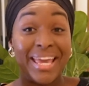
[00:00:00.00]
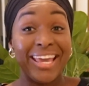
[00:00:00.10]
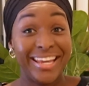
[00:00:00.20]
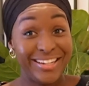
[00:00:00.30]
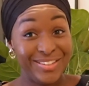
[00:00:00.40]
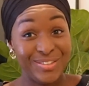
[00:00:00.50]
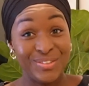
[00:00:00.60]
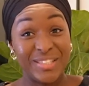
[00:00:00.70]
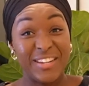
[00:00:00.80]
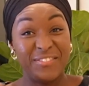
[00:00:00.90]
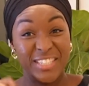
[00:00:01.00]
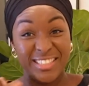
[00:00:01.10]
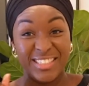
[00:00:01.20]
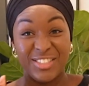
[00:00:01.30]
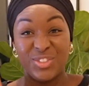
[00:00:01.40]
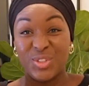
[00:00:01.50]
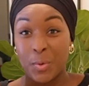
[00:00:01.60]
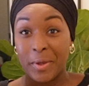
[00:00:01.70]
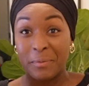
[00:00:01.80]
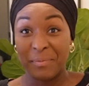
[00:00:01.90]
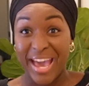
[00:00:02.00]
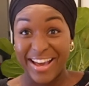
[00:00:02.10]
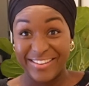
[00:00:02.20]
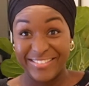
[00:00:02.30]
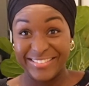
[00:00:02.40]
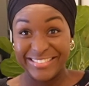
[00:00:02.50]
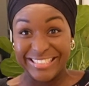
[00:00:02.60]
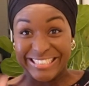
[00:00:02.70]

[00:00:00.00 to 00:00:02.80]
and use a vintage sewing pattern.